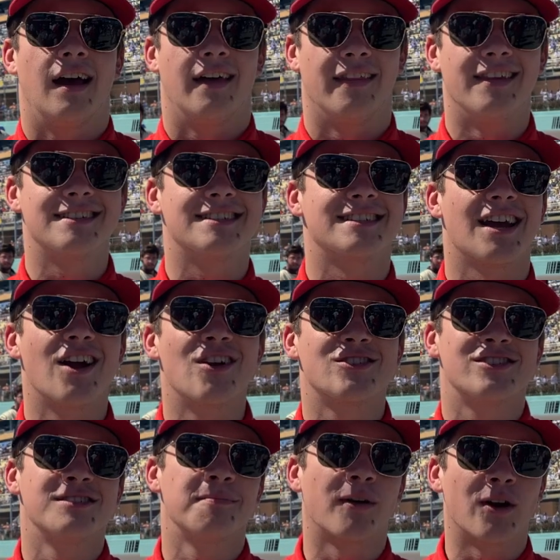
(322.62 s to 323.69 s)
This is
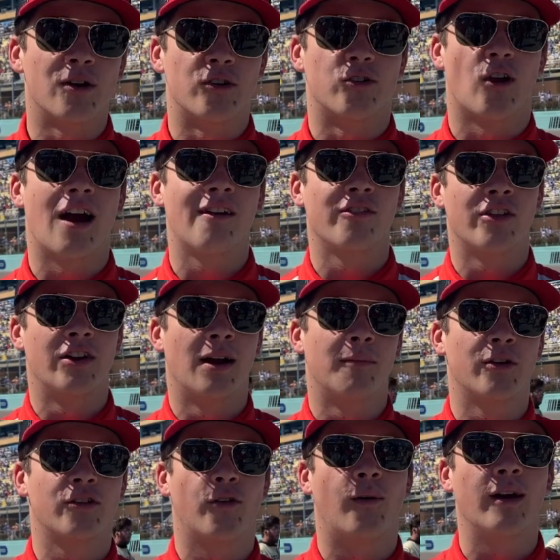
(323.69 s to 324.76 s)
Harrison Burton, driver the
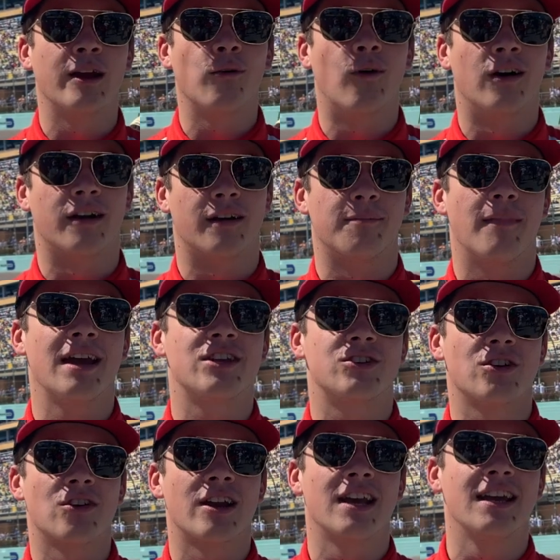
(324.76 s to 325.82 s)
number 21. Make
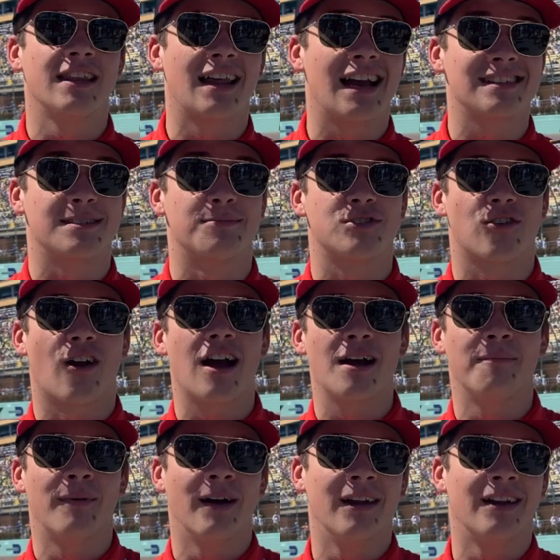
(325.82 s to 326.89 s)
sure to hit that
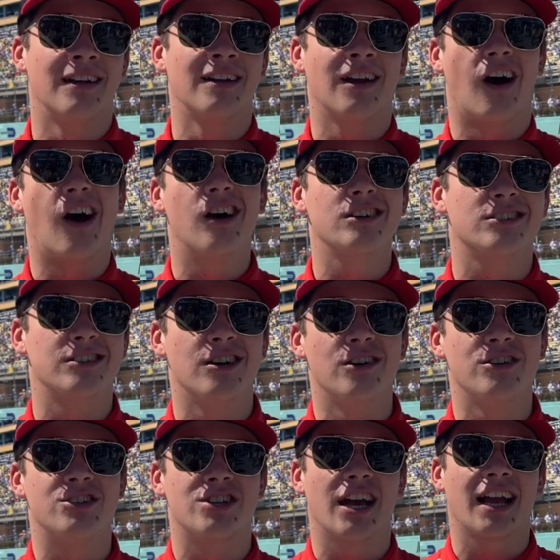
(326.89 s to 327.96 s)
subscribe button.
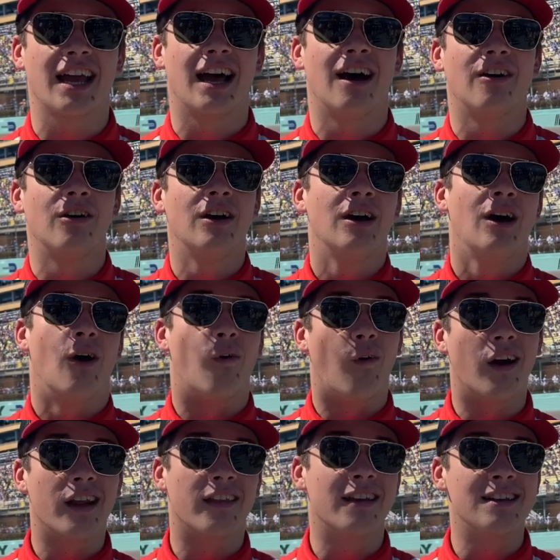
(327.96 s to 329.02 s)
Also, check out
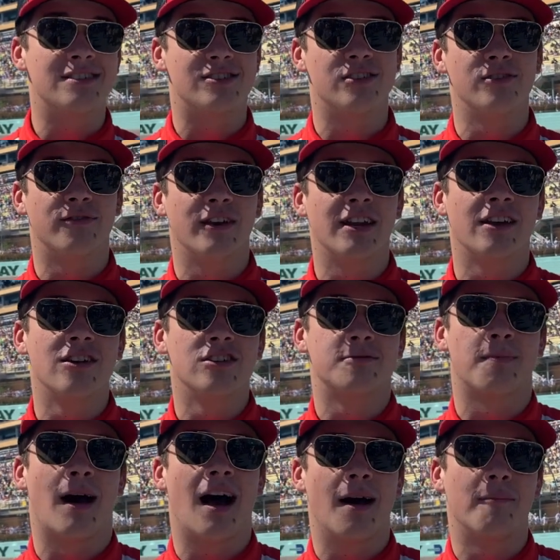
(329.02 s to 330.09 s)
one of these two videos
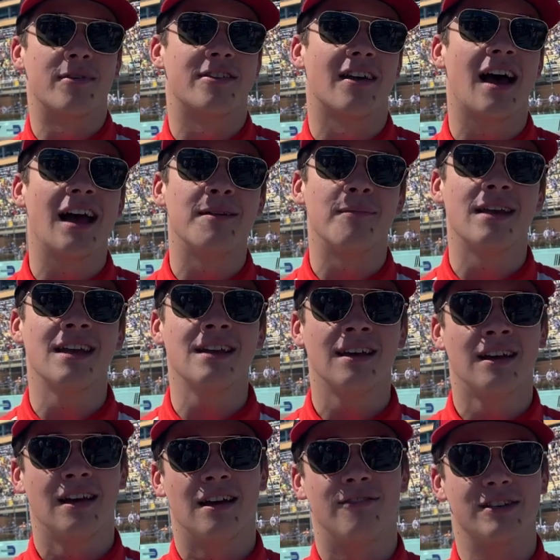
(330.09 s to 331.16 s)
beside me.
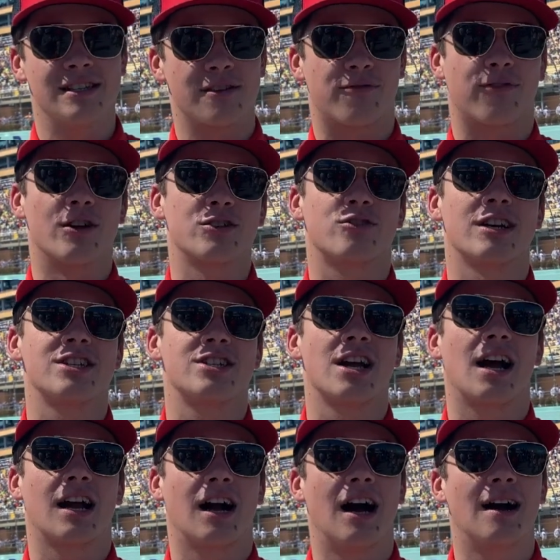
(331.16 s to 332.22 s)
Visit
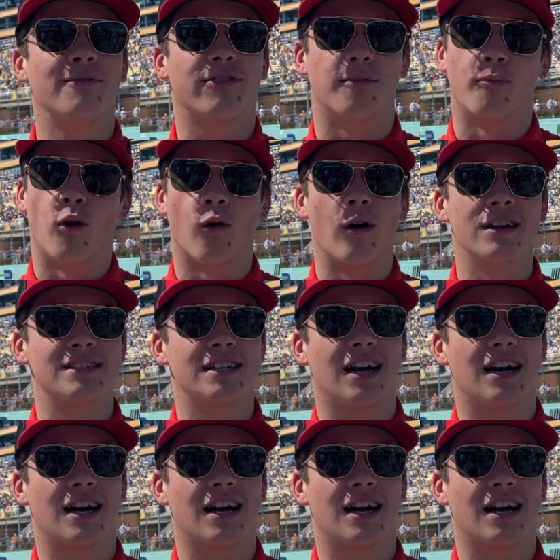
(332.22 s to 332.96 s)
frontstretch.com for more racing